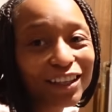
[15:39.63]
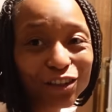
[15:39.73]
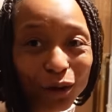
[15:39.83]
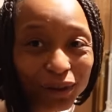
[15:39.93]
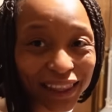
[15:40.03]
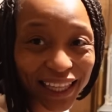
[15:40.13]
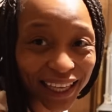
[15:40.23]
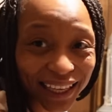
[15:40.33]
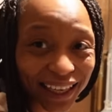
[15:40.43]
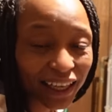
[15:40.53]
don't
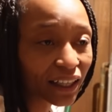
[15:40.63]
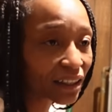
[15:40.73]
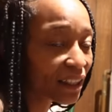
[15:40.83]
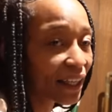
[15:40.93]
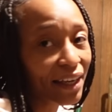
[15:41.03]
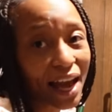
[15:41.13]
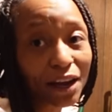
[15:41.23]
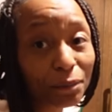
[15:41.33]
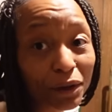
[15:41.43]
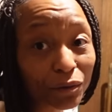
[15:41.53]
think, and I could be